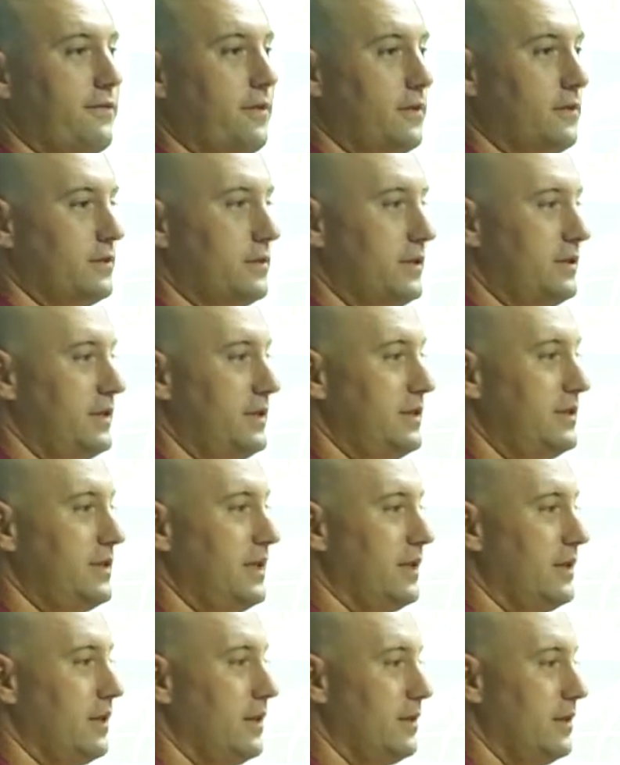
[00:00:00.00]
fungal disease
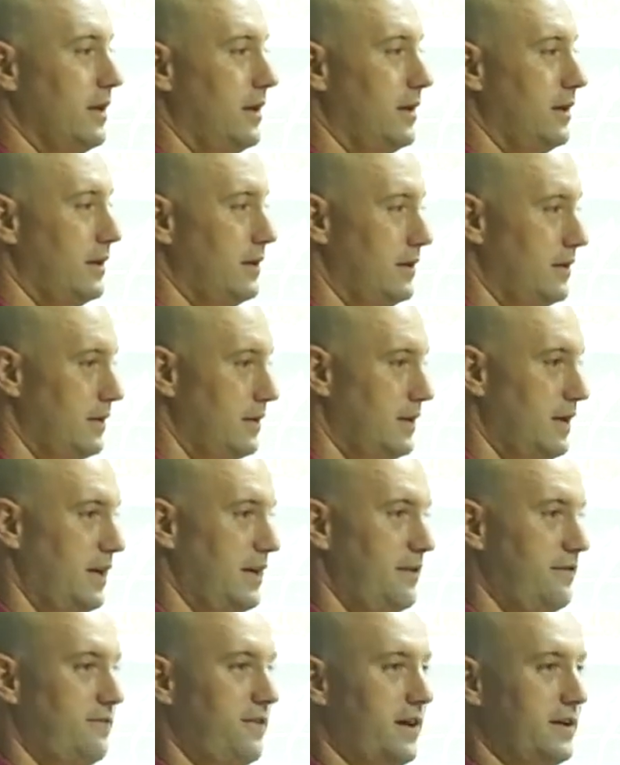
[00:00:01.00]
that uh,
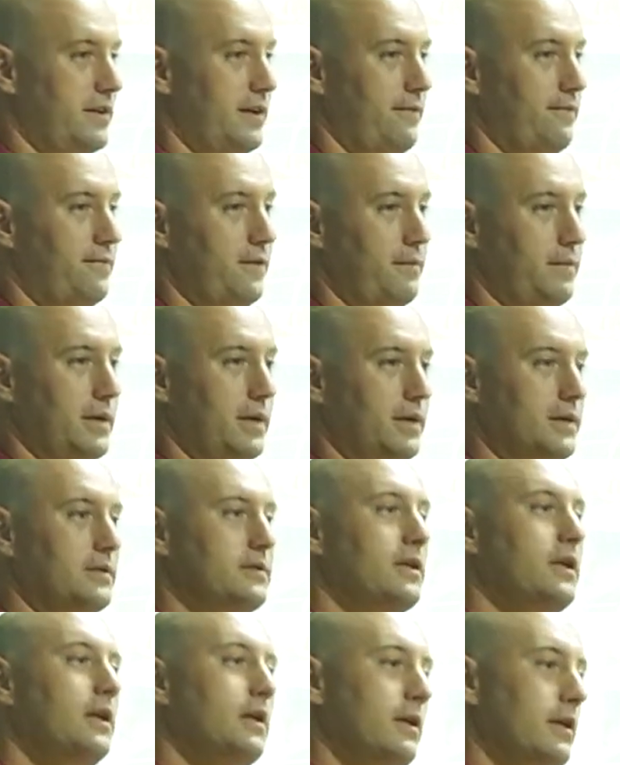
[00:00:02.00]
can infect
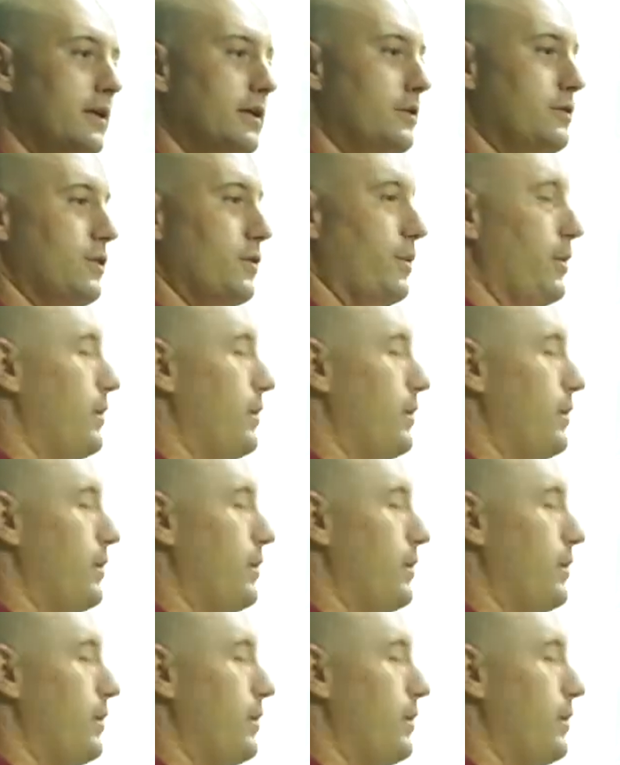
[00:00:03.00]
amphibians, and so